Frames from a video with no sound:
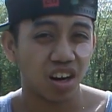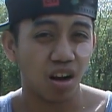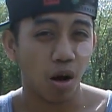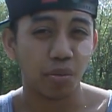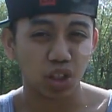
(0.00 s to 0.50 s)

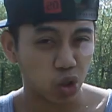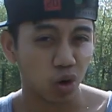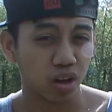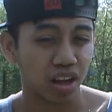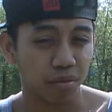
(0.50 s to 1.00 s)

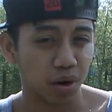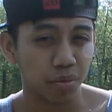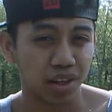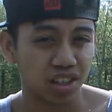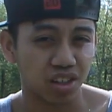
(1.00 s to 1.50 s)
pretty
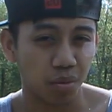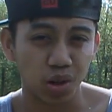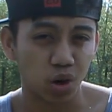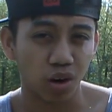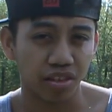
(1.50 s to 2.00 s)
much a
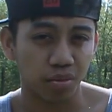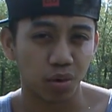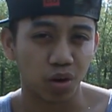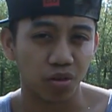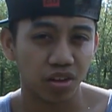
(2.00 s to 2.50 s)
majority of the
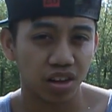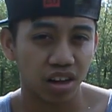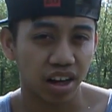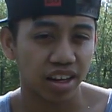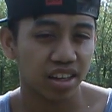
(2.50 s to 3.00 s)
move.
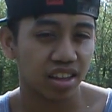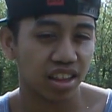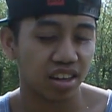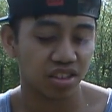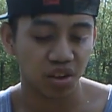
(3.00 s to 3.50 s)
Okay,
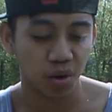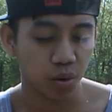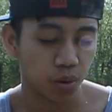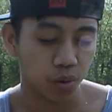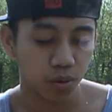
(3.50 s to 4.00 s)
there's
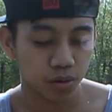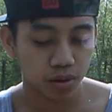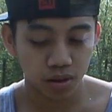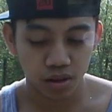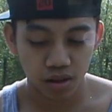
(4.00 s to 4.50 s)
no
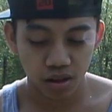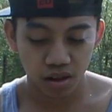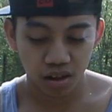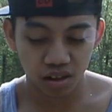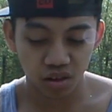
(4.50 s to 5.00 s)

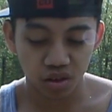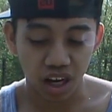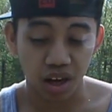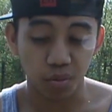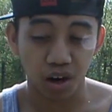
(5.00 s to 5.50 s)

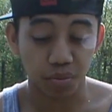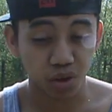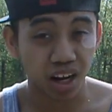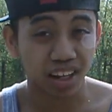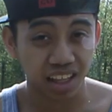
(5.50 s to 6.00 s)
time where I'm
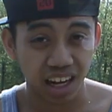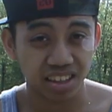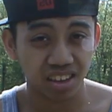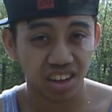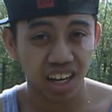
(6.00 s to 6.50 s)
trying not
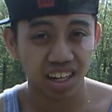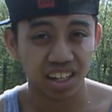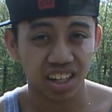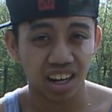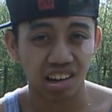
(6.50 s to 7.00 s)
to look at it
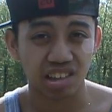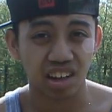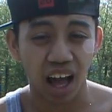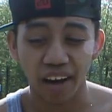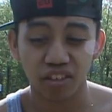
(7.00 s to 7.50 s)

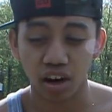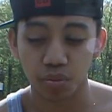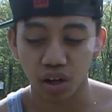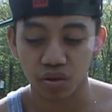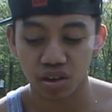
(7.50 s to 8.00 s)
until after
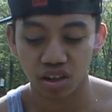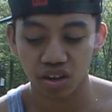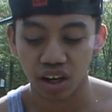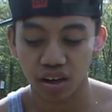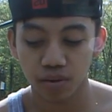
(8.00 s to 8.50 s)
I'm done with the
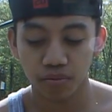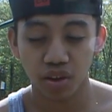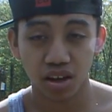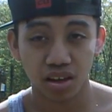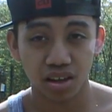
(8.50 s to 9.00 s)
trick.
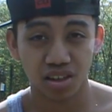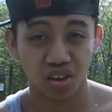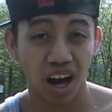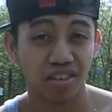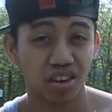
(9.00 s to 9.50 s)
So
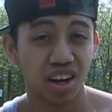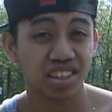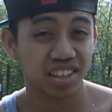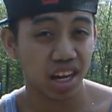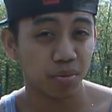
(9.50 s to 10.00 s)
after I
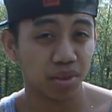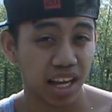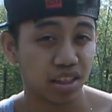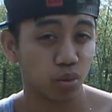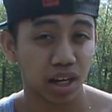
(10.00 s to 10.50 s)
step,
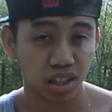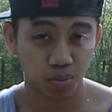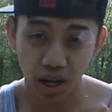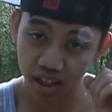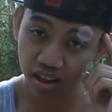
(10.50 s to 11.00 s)
that's when I
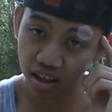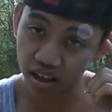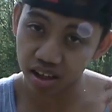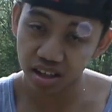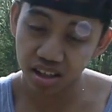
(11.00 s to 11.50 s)
spot the